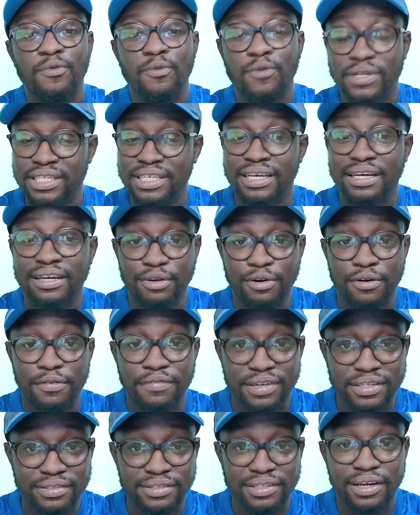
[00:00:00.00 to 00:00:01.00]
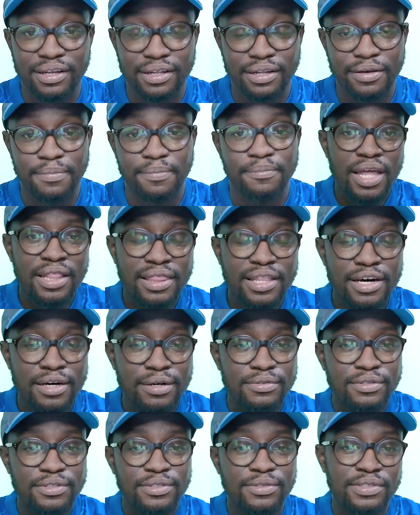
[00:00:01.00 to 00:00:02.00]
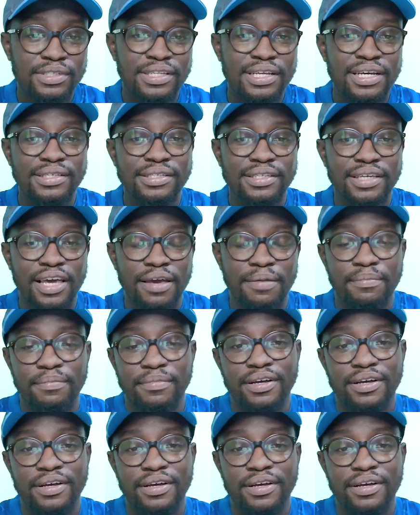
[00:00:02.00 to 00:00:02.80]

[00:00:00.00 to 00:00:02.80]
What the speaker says: what he can offer to the club. Now to today's game.